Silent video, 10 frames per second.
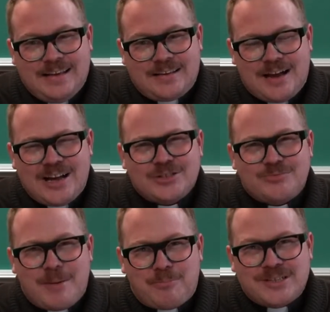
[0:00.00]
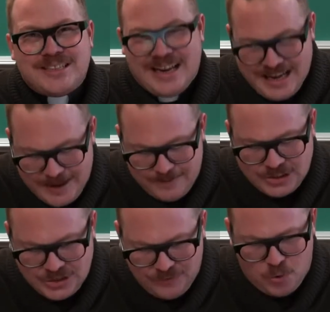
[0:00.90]
God's
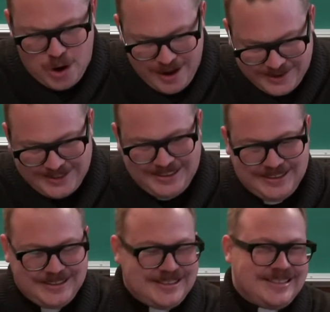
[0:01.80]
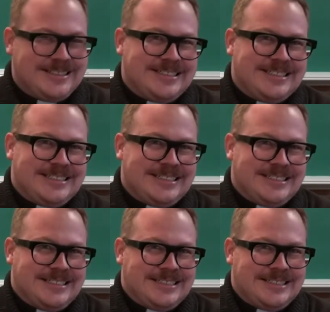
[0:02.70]
representatives for us.
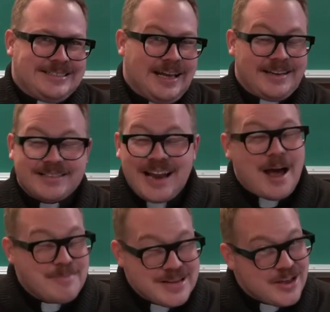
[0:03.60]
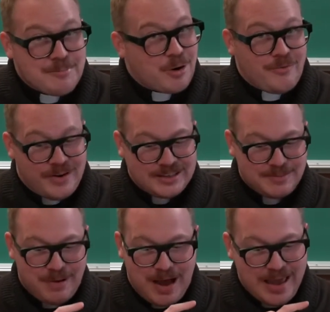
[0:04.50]
That does not mean they're perfect
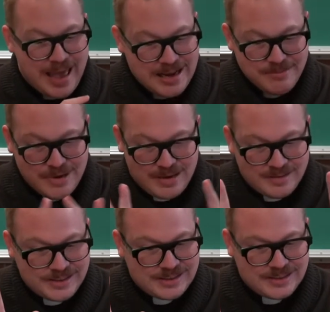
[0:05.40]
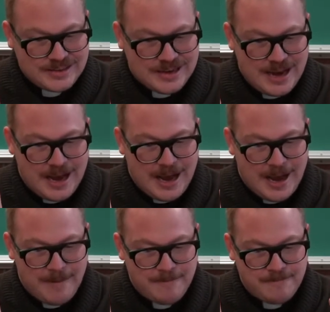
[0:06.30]
by any means,
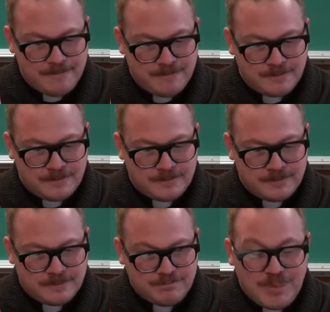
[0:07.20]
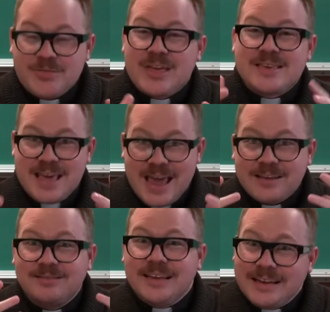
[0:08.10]
but they
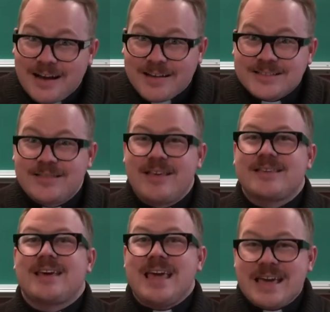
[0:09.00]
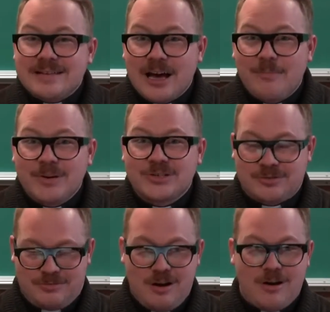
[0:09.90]
can lead us and they can help us
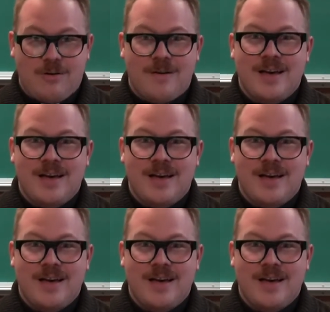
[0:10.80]
grow.